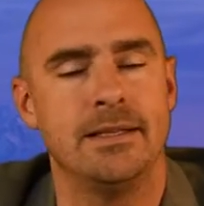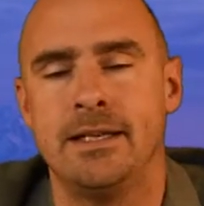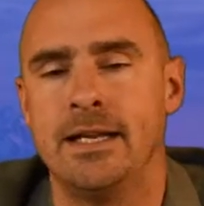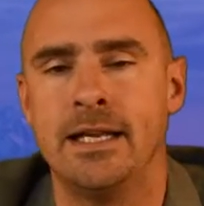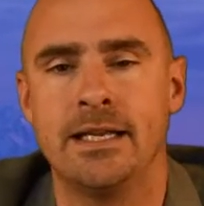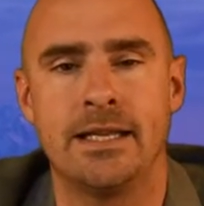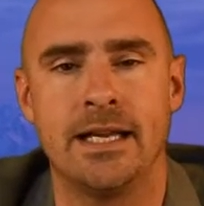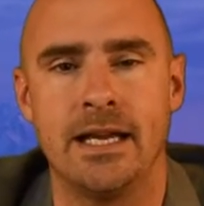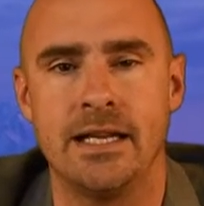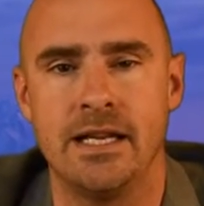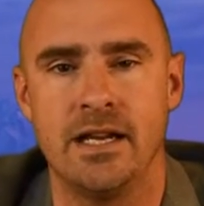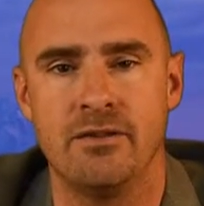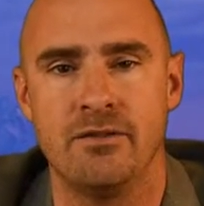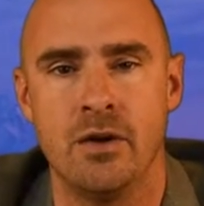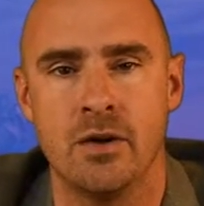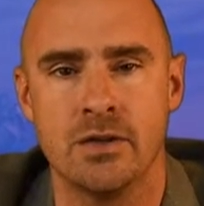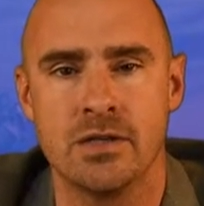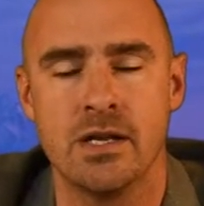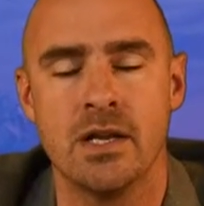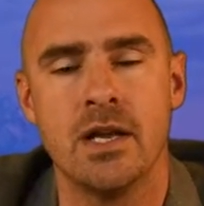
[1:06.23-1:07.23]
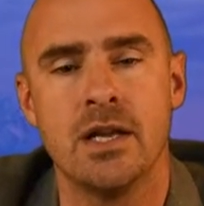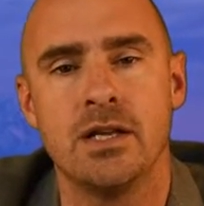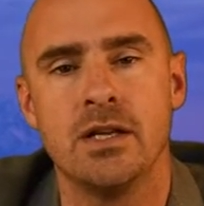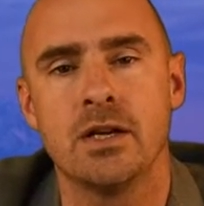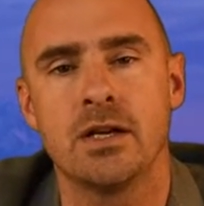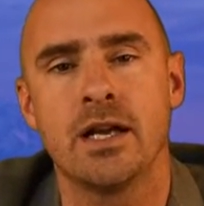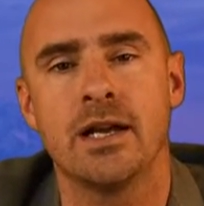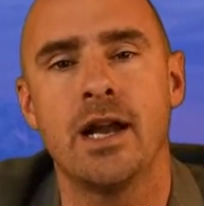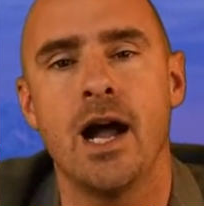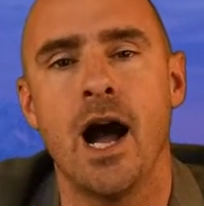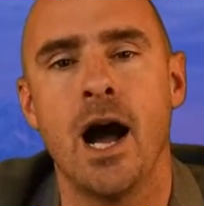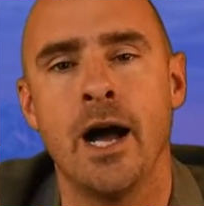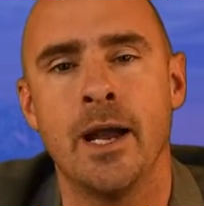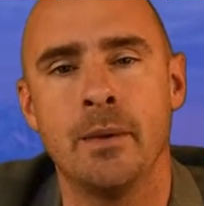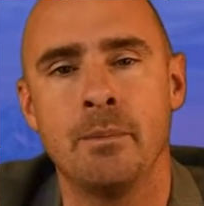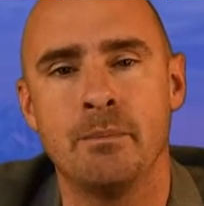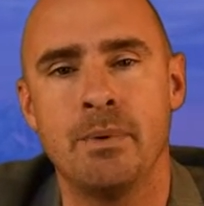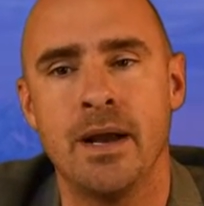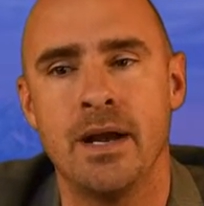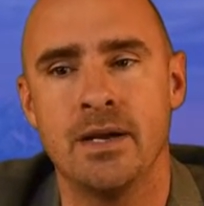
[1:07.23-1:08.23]
you get the idea, folks. You're going to
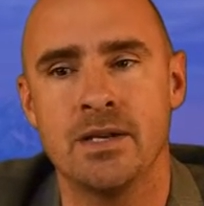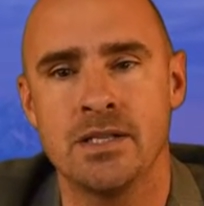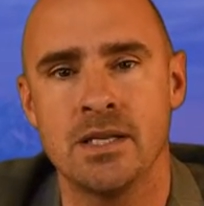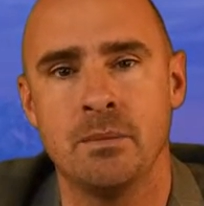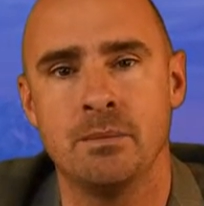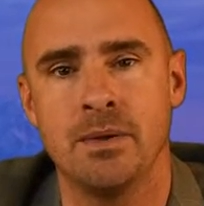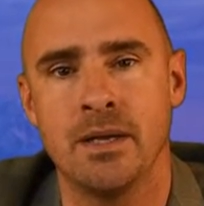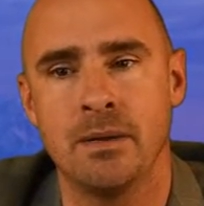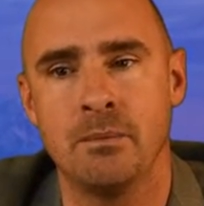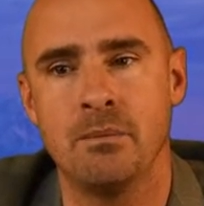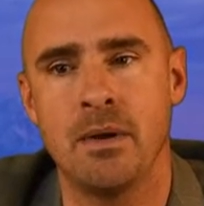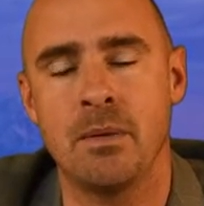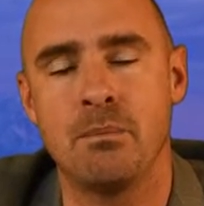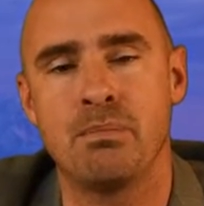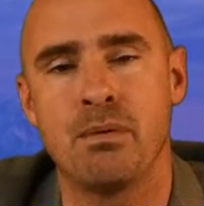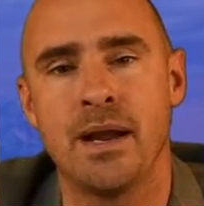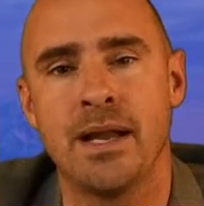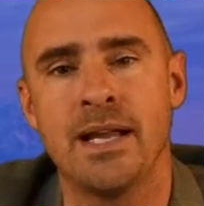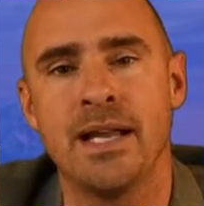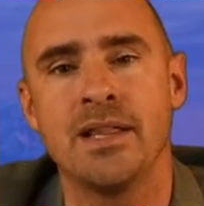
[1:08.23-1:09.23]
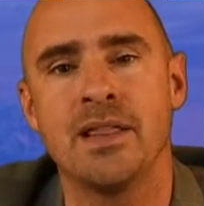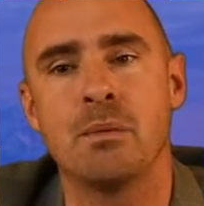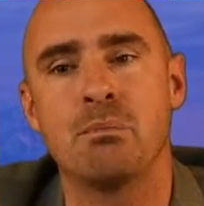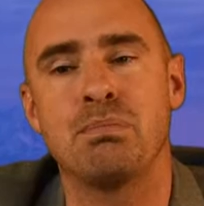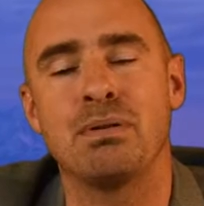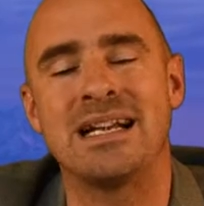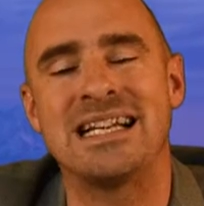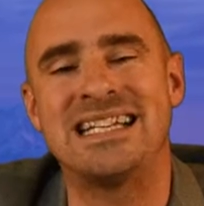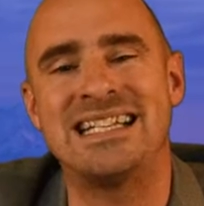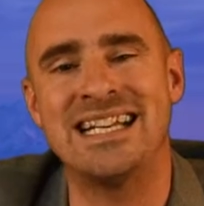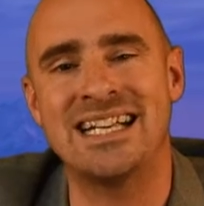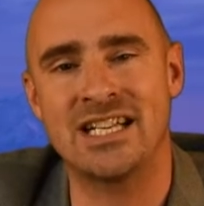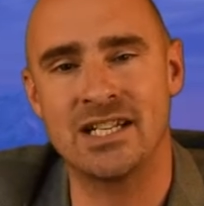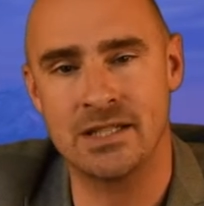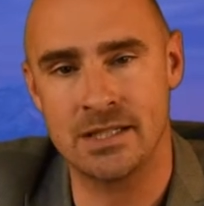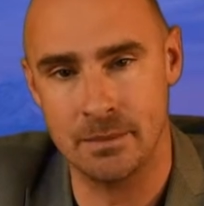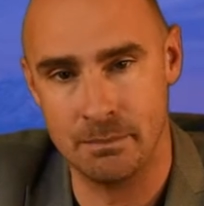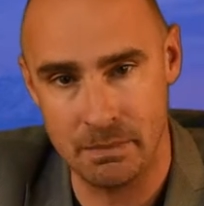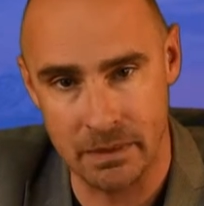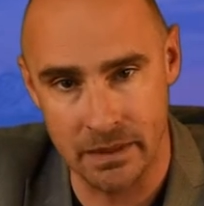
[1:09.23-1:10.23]
unpair something by breaking the
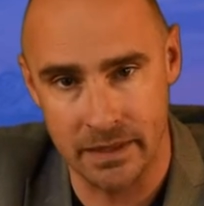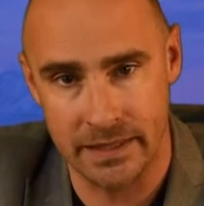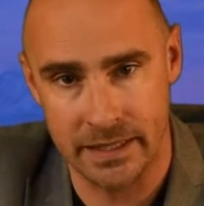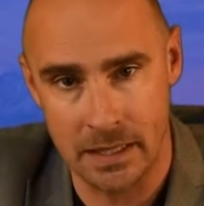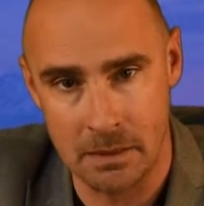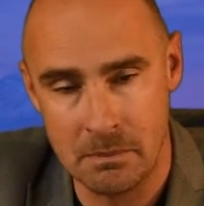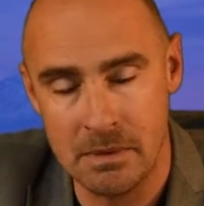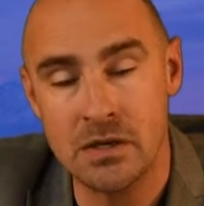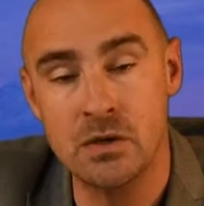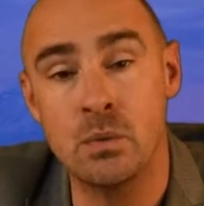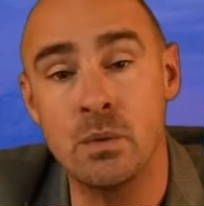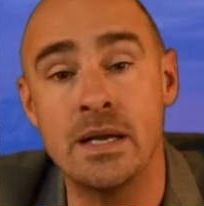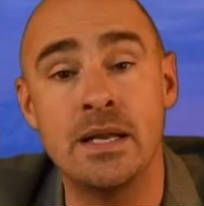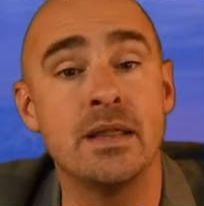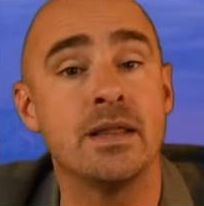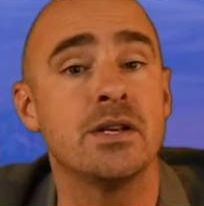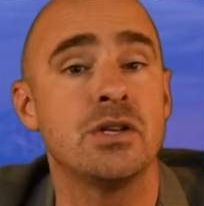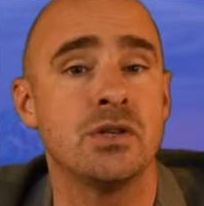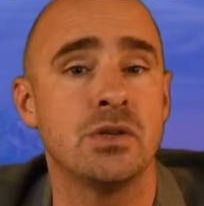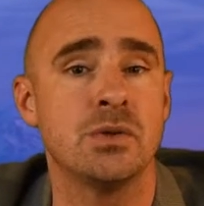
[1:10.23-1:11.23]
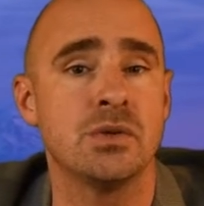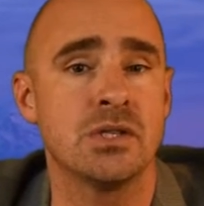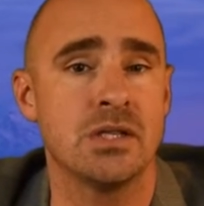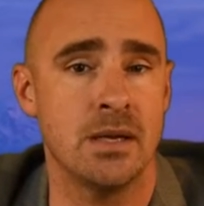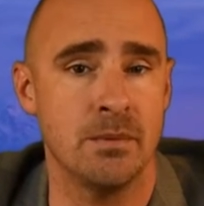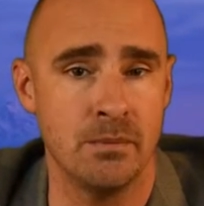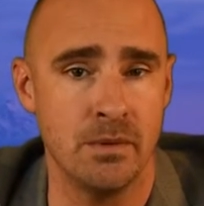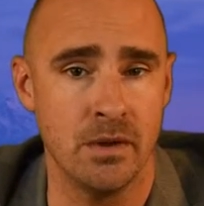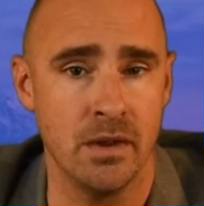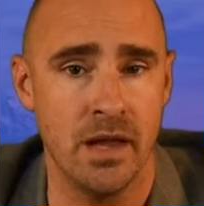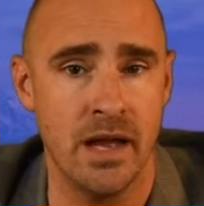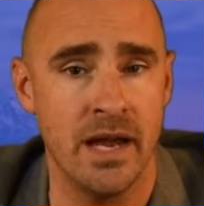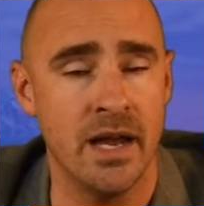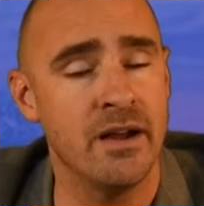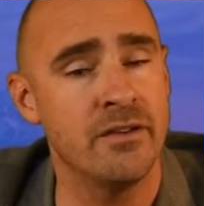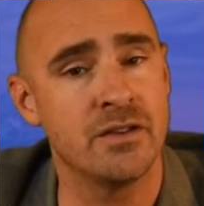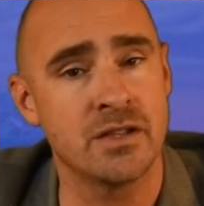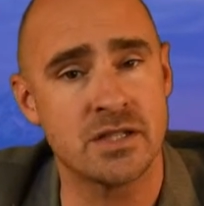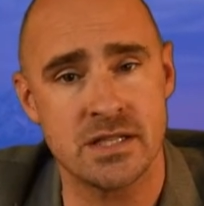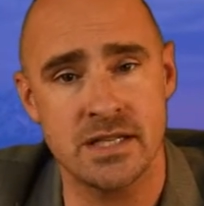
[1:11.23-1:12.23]
predictability between the two stimuli
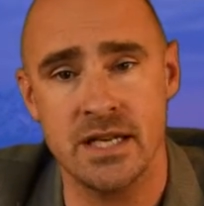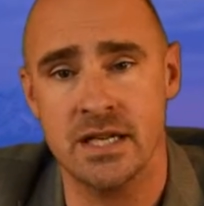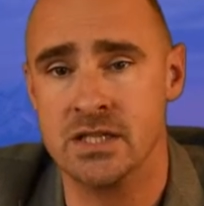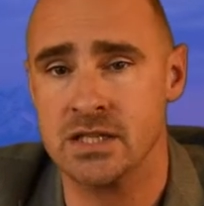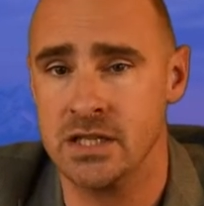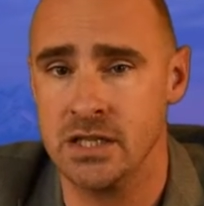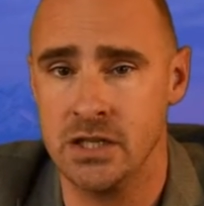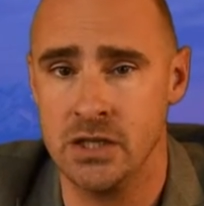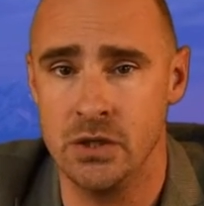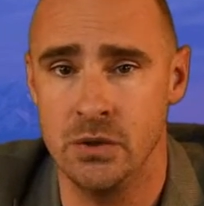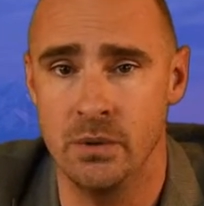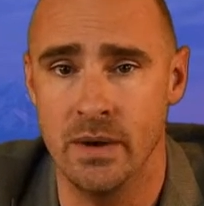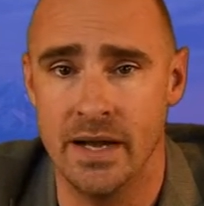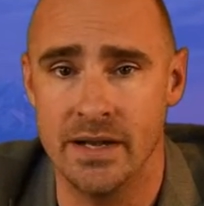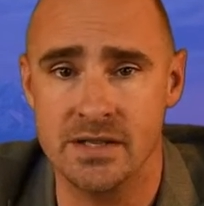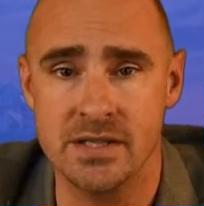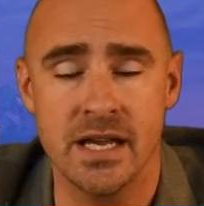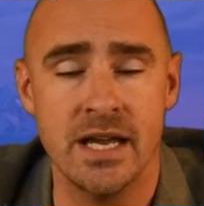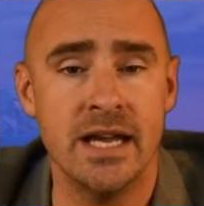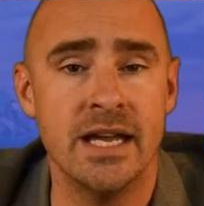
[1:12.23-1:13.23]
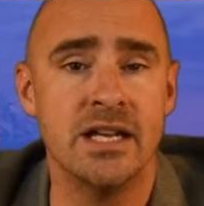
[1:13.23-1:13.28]
of a CS and a US.